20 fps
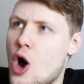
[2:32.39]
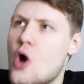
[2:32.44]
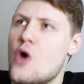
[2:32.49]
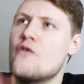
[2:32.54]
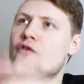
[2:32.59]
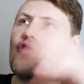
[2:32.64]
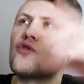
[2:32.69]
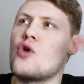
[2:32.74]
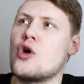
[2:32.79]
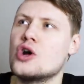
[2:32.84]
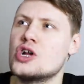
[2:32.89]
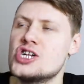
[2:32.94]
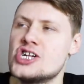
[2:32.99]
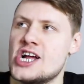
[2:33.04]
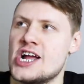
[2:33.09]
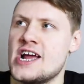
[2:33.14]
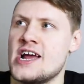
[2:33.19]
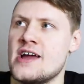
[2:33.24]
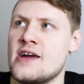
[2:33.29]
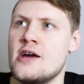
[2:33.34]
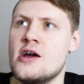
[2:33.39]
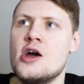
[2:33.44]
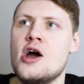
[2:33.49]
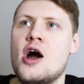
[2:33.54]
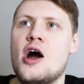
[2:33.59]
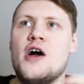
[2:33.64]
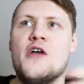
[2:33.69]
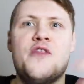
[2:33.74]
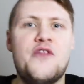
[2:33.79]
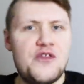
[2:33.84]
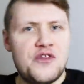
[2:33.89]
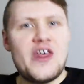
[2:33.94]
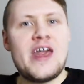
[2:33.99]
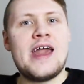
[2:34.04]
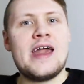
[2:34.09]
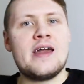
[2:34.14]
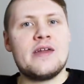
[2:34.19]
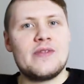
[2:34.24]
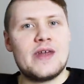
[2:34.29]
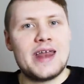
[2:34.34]
overarching uh,
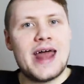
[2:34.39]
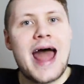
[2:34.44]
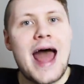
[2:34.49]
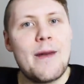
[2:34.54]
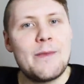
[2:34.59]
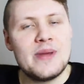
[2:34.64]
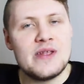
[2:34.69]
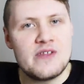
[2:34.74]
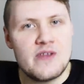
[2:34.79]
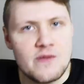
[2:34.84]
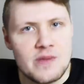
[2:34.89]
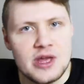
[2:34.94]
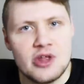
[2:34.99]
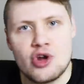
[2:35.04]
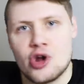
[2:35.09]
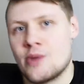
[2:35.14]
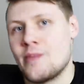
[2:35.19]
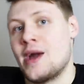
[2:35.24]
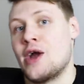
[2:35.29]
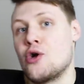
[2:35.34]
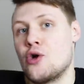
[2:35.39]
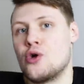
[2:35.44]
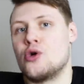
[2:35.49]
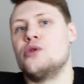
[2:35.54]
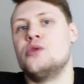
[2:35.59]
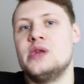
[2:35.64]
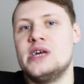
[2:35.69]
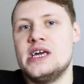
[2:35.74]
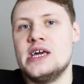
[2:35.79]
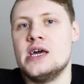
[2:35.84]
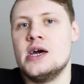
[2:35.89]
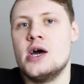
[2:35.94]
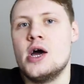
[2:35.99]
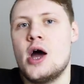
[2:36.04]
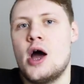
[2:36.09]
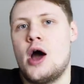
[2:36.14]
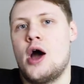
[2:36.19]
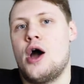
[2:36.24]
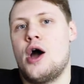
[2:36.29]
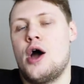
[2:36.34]
thing that happened to me during my early
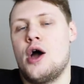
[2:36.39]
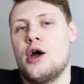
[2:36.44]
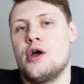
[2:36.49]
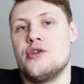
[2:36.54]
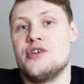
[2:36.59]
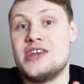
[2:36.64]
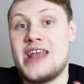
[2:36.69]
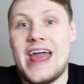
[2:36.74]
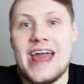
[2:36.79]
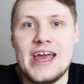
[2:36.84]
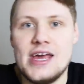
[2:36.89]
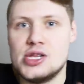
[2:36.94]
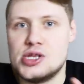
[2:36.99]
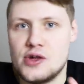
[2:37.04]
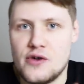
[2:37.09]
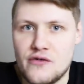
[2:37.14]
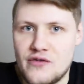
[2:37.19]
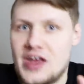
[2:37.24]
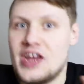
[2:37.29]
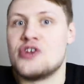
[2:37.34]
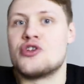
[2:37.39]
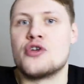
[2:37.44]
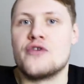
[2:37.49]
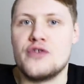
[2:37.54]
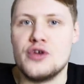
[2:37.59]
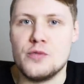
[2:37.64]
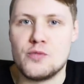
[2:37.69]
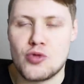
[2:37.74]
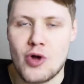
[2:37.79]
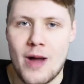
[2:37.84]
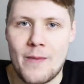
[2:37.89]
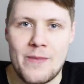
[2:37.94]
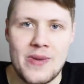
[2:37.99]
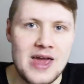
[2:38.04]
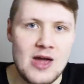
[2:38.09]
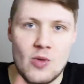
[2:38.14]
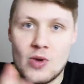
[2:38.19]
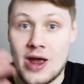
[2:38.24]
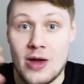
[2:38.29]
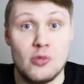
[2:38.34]
uh, days of interview
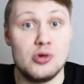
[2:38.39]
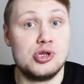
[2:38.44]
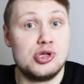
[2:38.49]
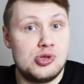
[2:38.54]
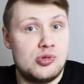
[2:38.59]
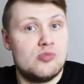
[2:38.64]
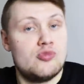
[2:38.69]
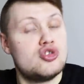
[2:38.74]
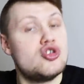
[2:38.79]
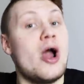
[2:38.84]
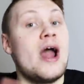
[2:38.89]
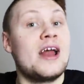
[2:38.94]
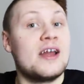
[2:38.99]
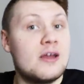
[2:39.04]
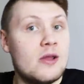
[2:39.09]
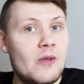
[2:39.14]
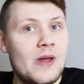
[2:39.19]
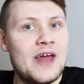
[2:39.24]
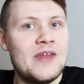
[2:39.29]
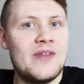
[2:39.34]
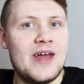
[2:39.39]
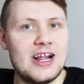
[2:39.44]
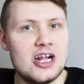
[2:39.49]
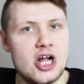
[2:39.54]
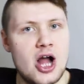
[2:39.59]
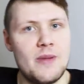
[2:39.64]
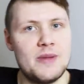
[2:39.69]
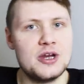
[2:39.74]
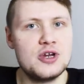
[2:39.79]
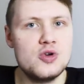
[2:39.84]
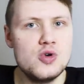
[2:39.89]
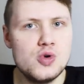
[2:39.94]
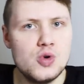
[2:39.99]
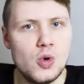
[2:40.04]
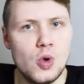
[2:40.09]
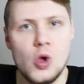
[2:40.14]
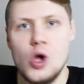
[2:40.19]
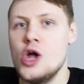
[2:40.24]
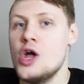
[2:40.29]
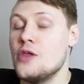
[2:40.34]
prepping when I was trying to land that job at
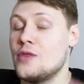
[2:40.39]
Google